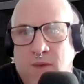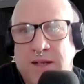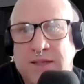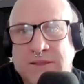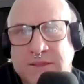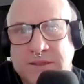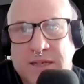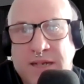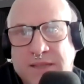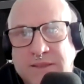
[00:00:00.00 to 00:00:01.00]
Redlands,
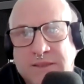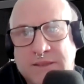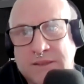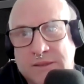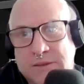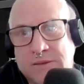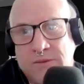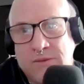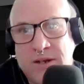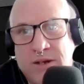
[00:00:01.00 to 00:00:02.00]
I guess, over